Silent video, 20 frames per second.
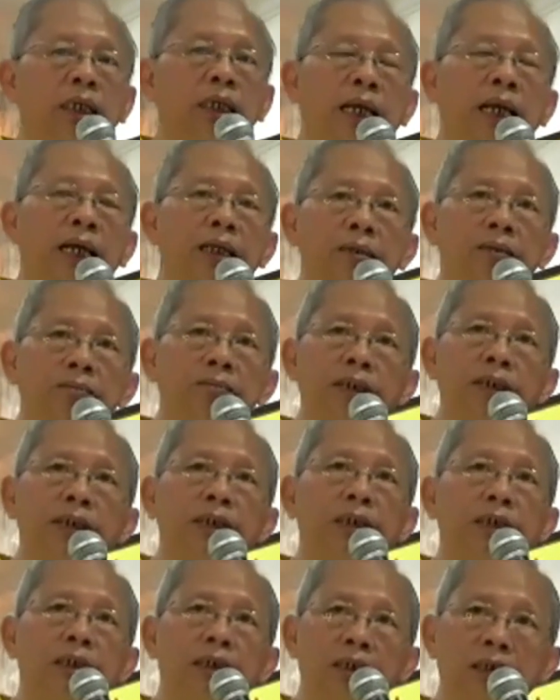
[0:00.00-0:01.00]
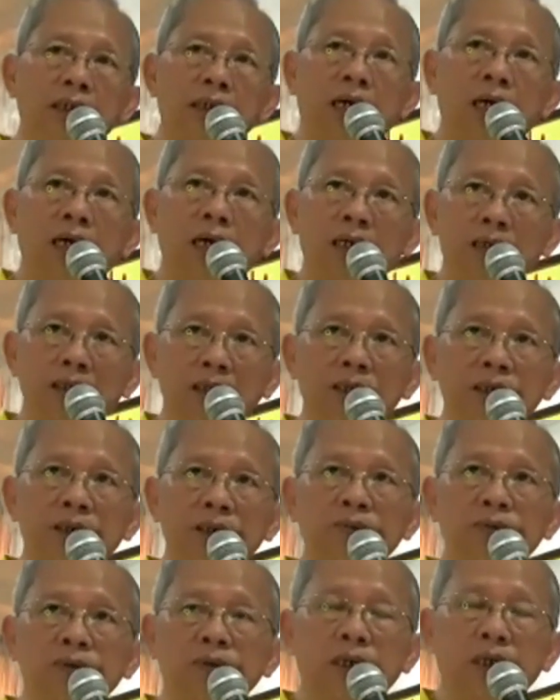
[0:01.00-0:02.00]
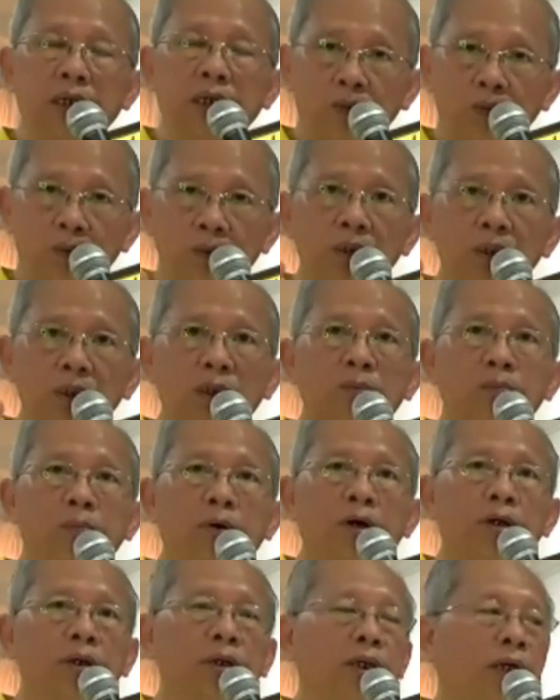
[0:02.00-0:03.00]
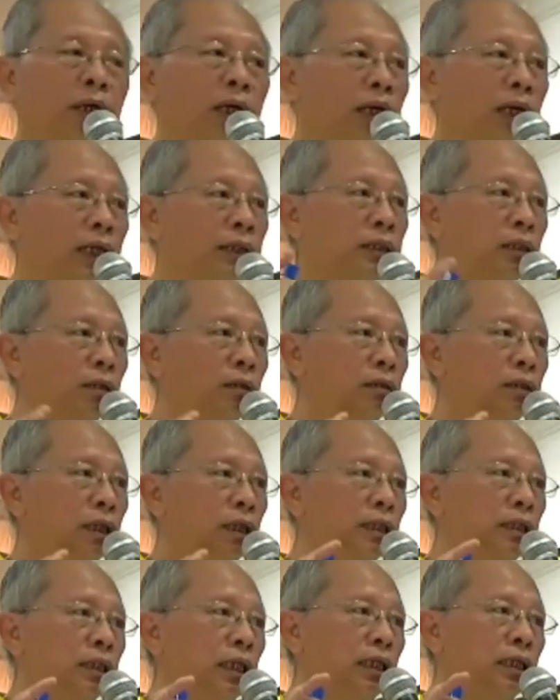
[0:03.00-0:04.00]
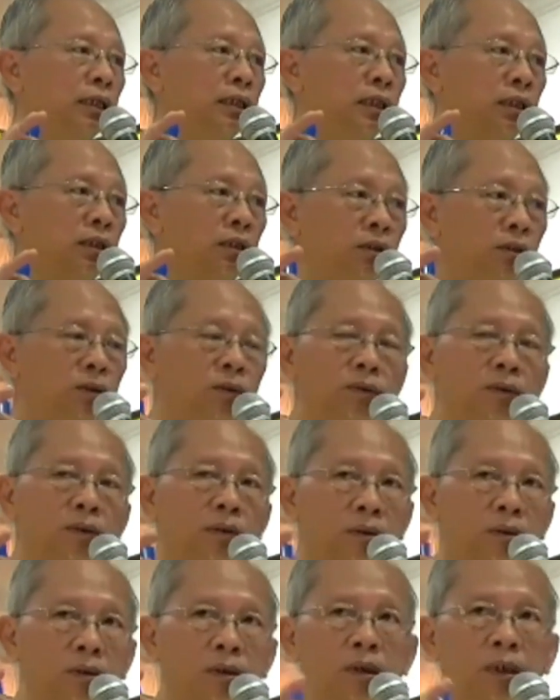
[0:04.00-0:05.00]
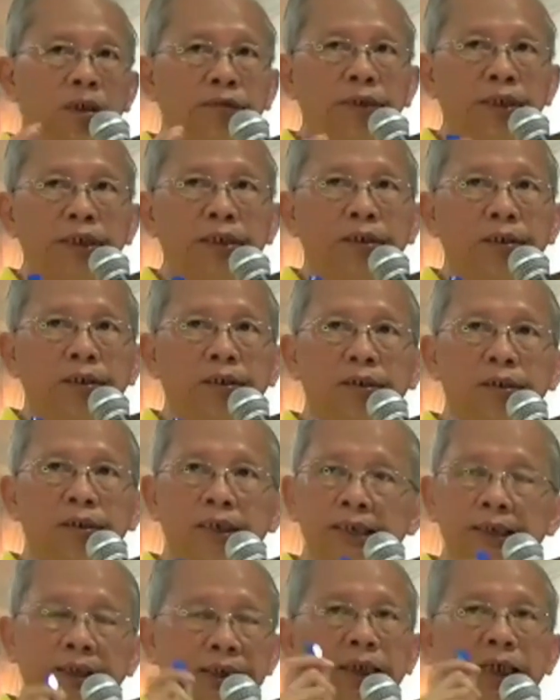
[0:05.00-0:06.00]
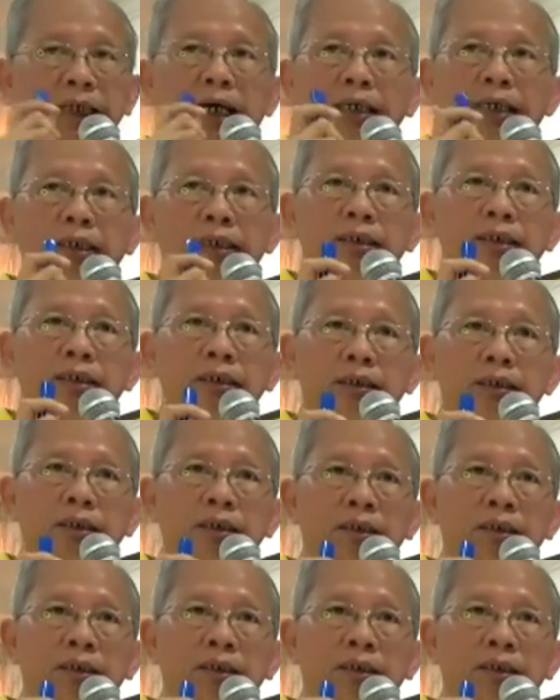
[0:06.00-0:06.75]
can be understood and worked upon. As long as there is no craving or desire